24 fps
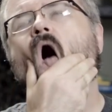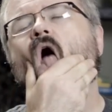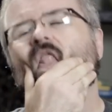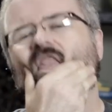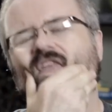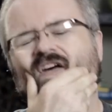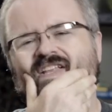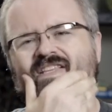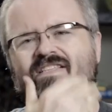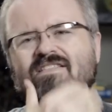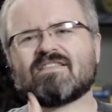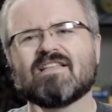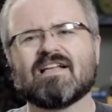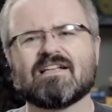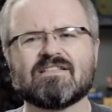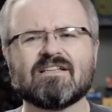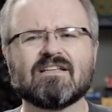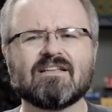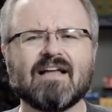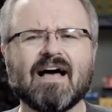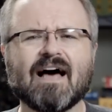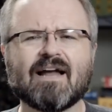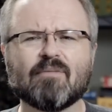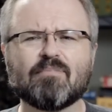that's that's a
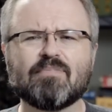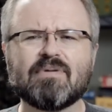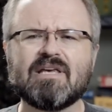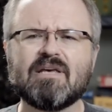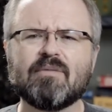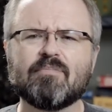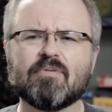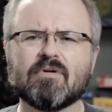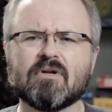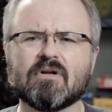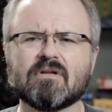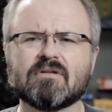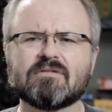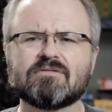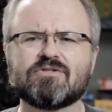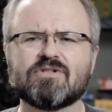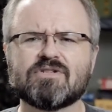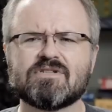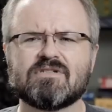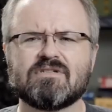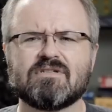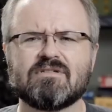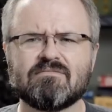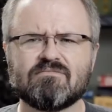lot of people.
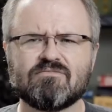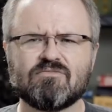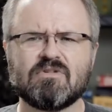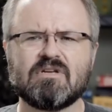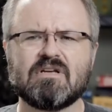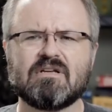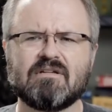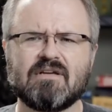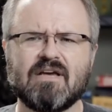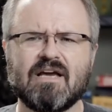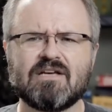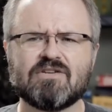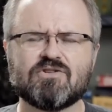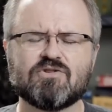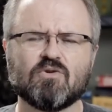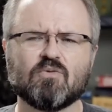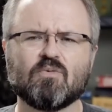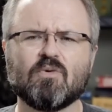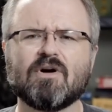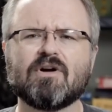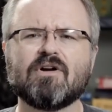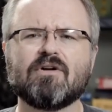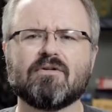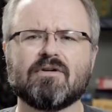Just in case you're
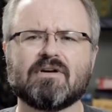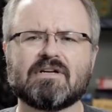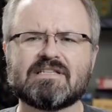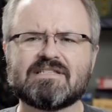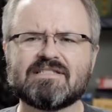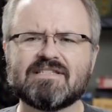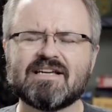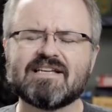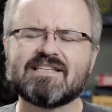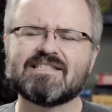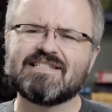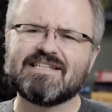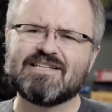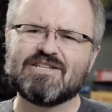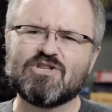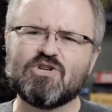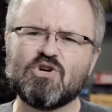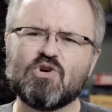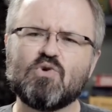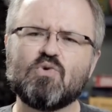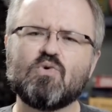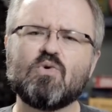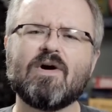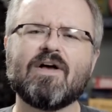wondering,
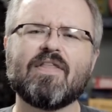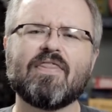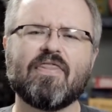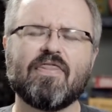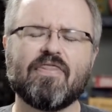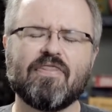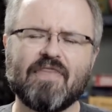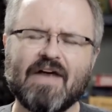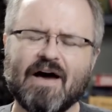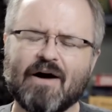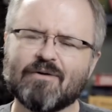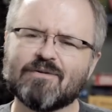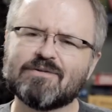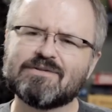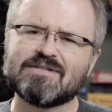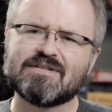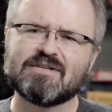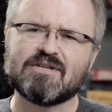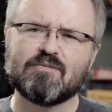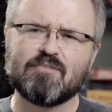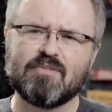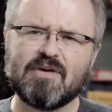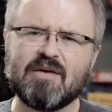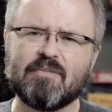
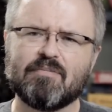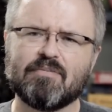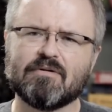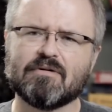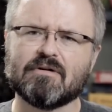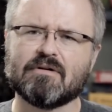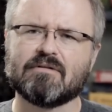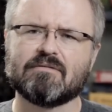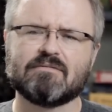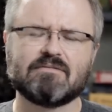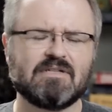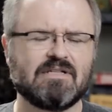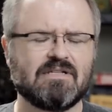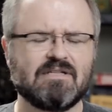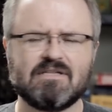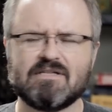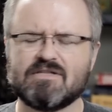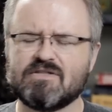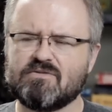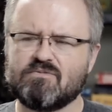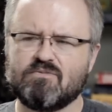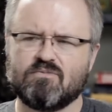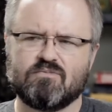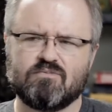62,000 people in
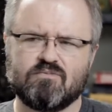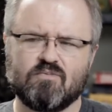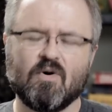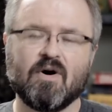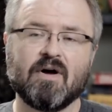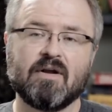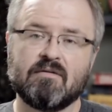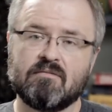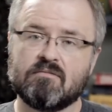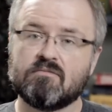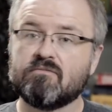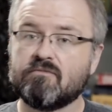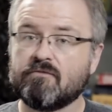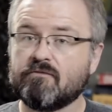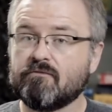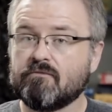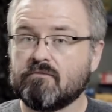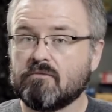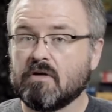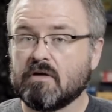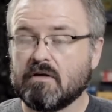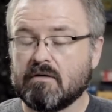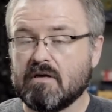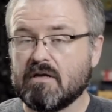this one,
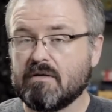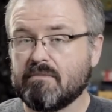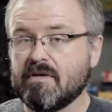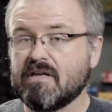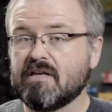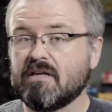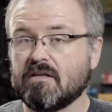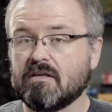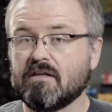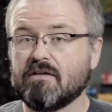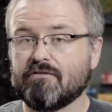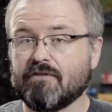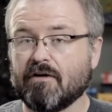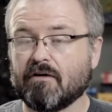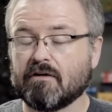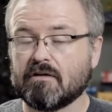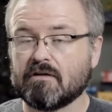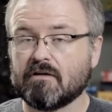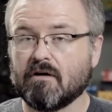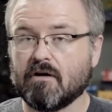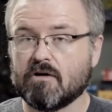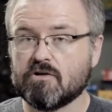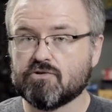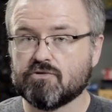admittedly very
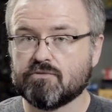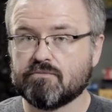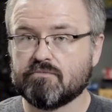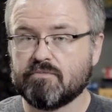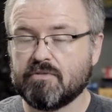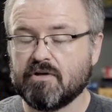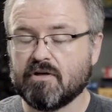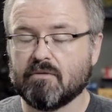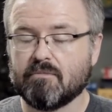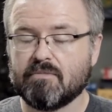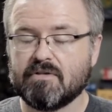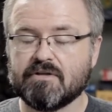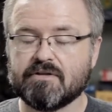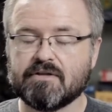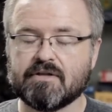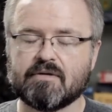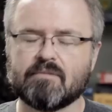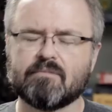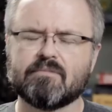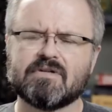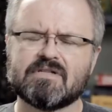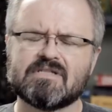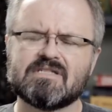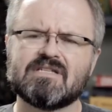large, you know, building,
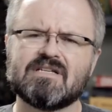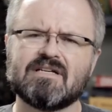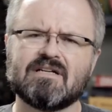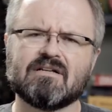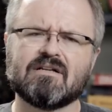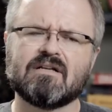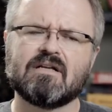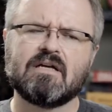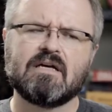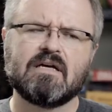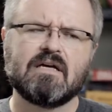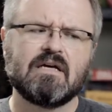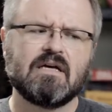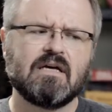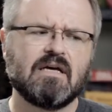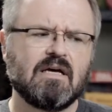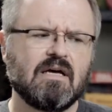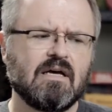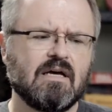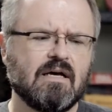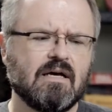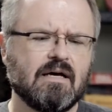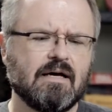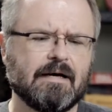but still,
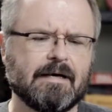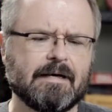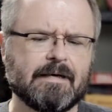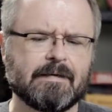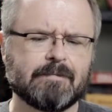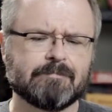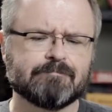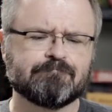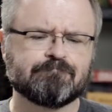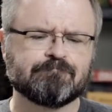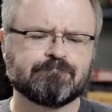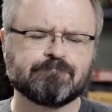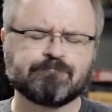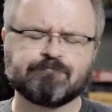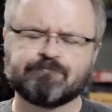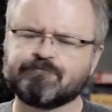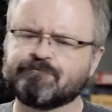um,